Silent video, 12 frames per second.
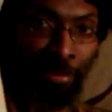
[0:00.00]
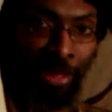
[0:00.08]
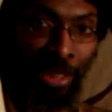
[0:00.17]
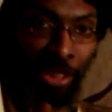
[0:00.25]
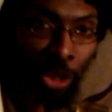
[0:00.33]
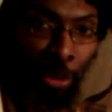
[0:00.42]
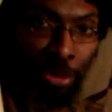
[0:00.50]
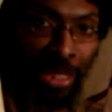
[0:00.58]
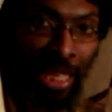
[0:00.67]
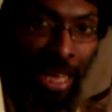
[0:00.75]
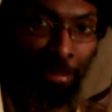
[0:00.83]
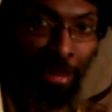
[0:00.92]
This is almost
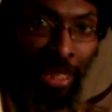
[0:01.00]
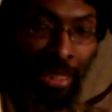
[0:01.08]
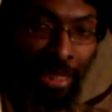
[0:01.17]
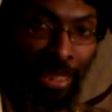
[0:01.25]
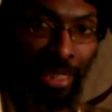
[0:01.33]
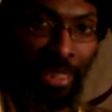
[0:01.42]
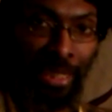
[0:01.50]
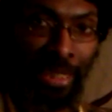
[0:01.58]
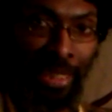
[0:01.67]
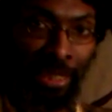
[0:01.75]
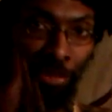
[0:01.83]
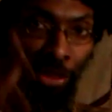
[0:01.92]
Kabbalistic in a
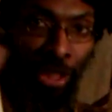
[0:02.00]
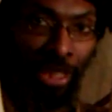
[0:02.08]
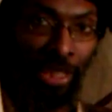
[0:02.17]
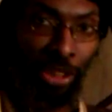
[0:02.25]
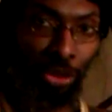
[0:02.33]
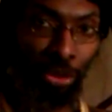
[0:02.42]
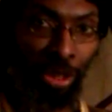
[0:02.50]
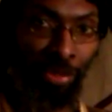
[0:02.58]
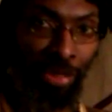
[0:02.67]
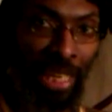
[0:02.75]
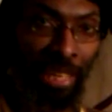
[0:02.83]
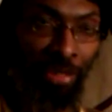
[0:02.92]
sense if you look at the Tree of
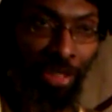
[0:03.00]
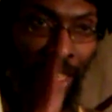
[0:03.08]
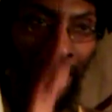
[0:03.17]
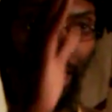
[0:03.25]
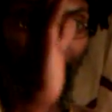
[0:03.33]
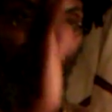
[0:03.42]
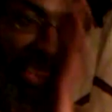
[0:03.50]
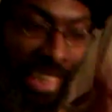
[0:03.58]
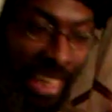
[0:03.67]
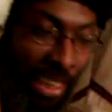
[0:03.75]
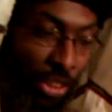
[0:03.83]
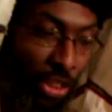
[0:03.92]
Life.
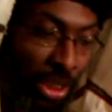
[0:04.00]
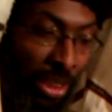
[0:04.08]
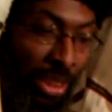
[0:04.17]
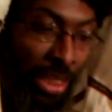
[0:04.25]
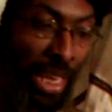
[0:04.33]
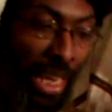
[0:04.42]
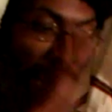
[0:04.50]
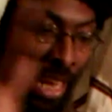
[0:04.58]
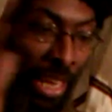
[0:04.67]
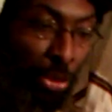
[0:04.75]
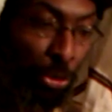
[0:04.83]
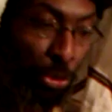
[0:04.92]
Intelligence
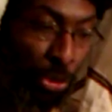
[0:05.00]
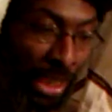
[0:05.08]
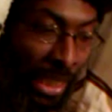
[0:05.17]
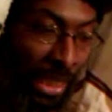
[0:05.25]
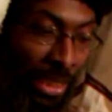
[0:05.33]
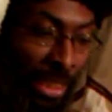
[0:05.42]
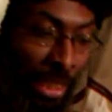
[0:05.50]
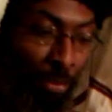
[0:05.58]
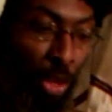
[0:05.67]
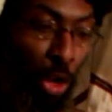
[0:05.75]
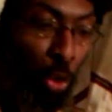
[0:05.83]
and reason.